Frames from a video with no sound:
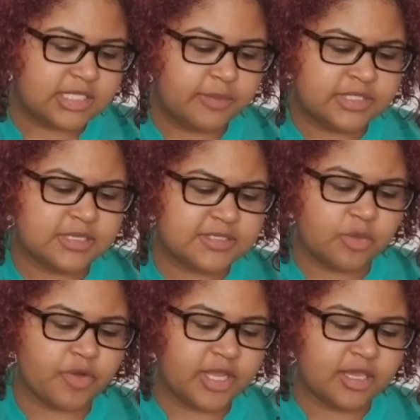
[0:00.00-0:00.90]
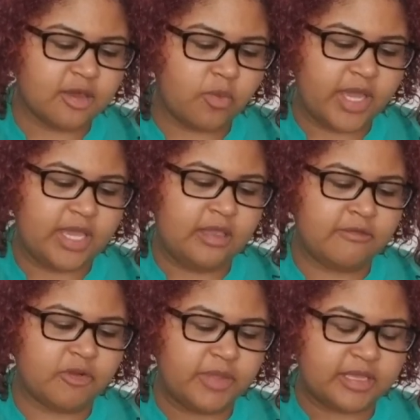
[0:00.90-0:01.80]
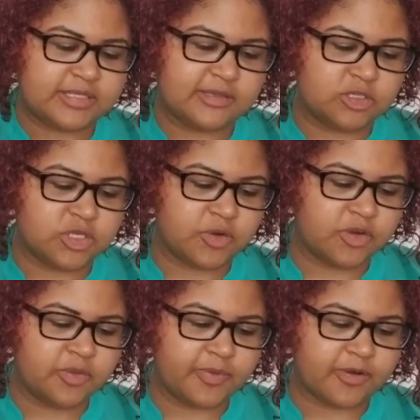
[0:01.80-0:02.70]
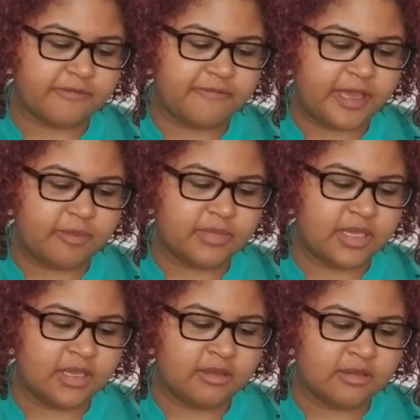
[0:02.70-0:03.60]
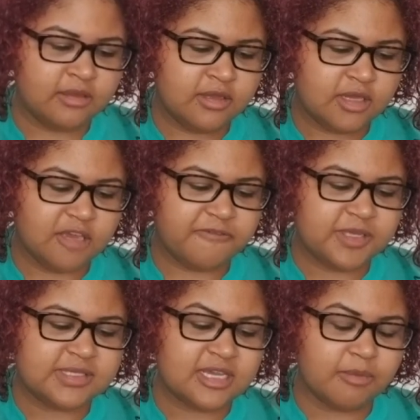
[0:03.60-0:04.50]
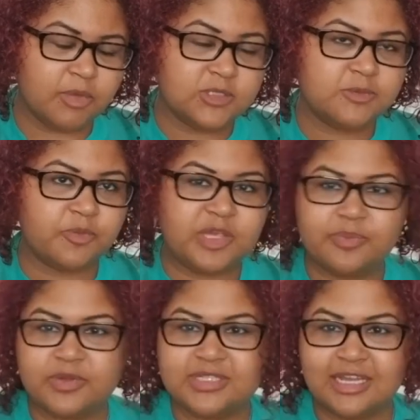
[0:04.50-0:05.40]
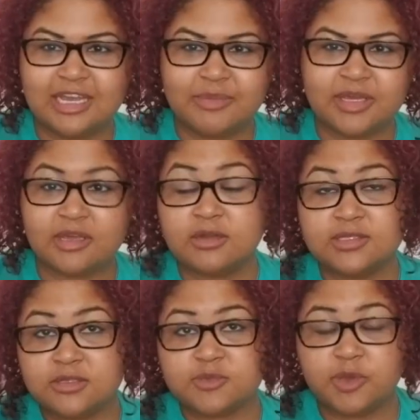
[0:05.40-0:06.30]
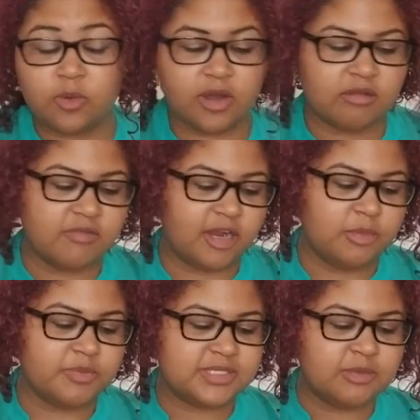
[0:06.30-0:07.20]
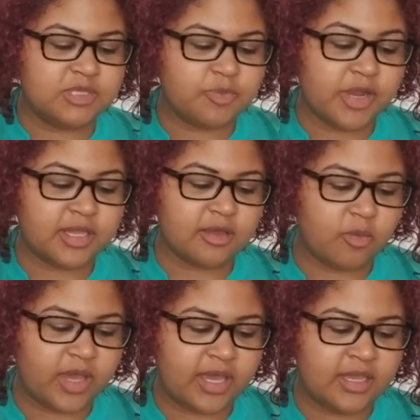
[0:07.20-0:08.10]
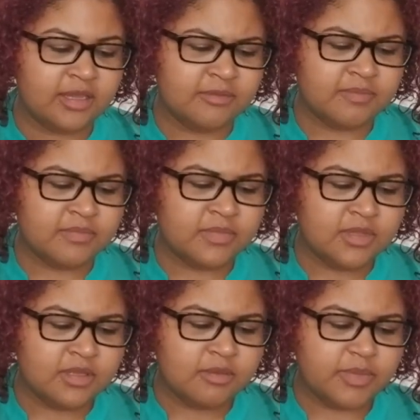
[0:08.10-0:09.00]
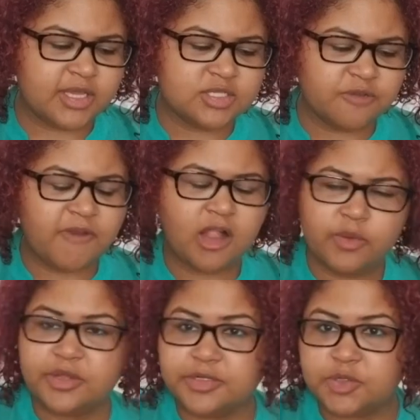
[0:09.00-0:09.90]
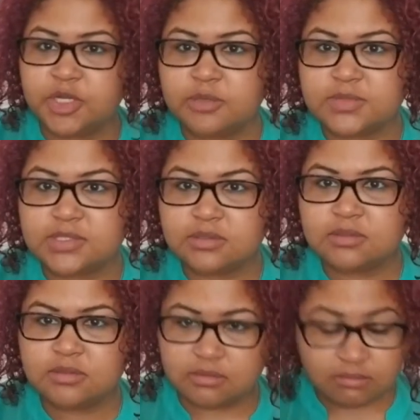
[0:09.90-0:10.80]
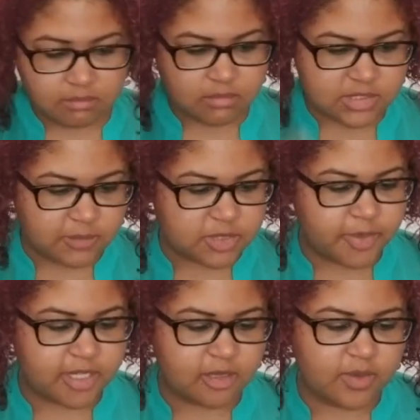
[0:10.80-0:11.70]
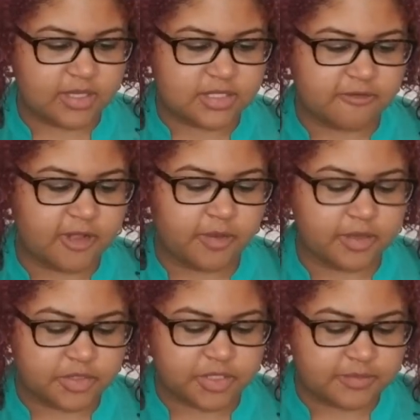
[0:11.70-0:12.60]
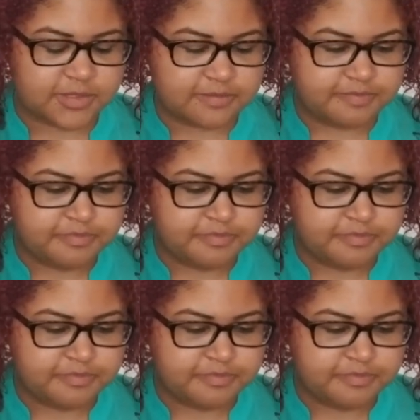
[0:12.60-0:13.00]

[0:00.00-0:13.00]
Someone's also breaking away from like a social group or a family. It feels like a multiple people dynamic. Could also just be a work environment, but someone's breaking away because you're following your dreams. Someone's breaking away because you're following your dreams.